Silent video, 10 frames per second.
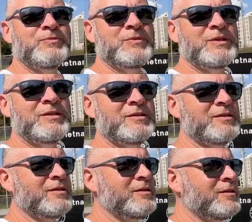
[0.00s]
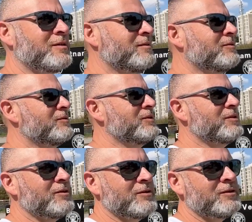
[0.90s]
This is
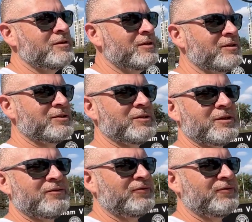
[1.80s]
called a dust-off.